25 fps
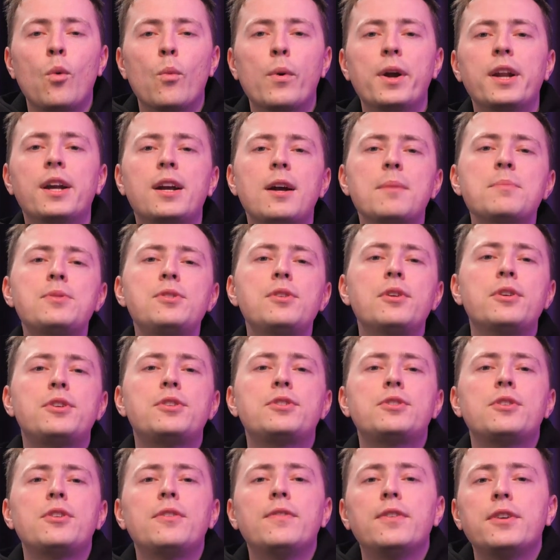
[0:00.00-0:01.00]
When it comes to your
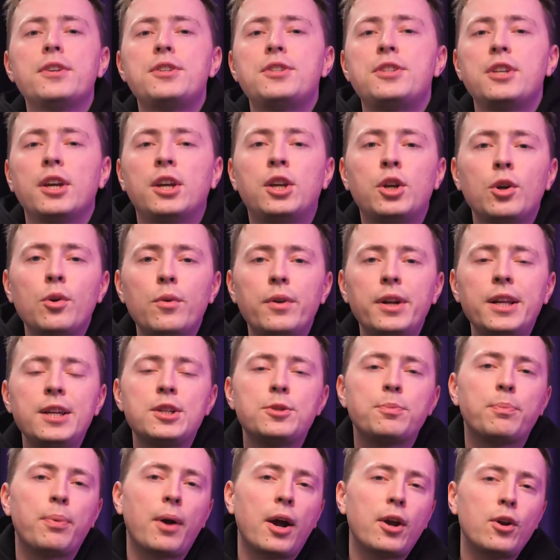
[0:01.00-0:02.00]
server, security
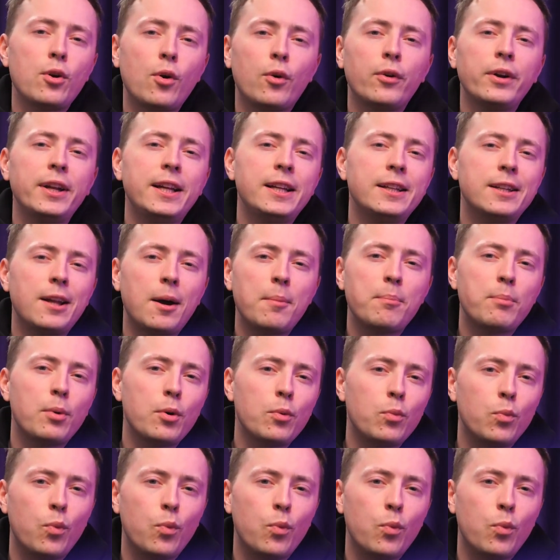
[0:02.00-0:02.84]
is priority number